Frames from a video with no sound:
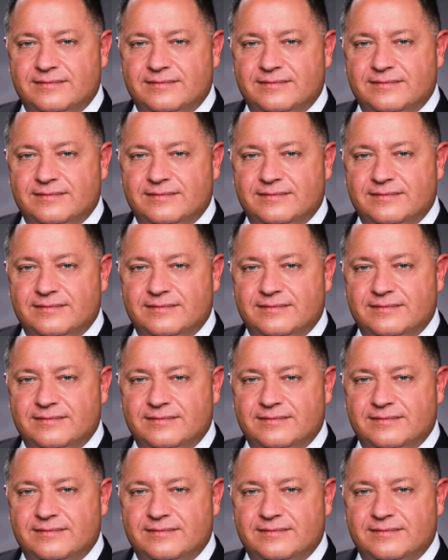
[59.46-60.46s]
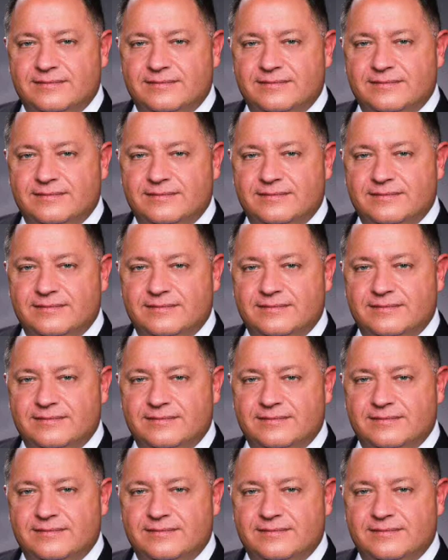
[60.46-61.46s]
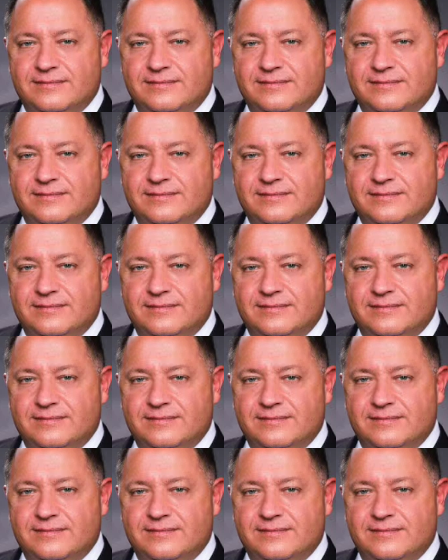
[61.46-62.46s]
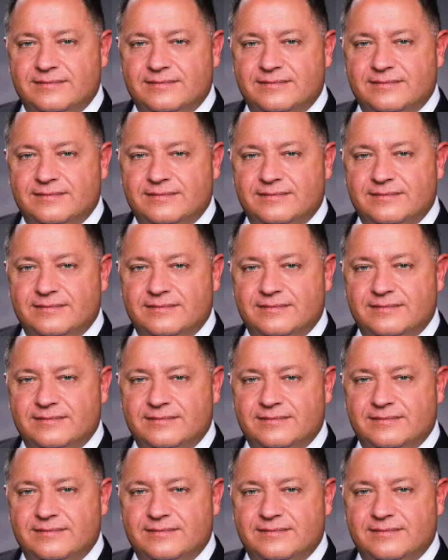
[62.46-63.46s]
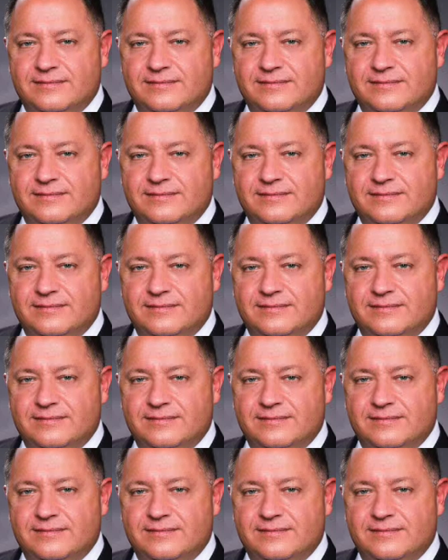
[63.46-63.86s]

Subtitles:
The face doesn't move, so there is nothing to read.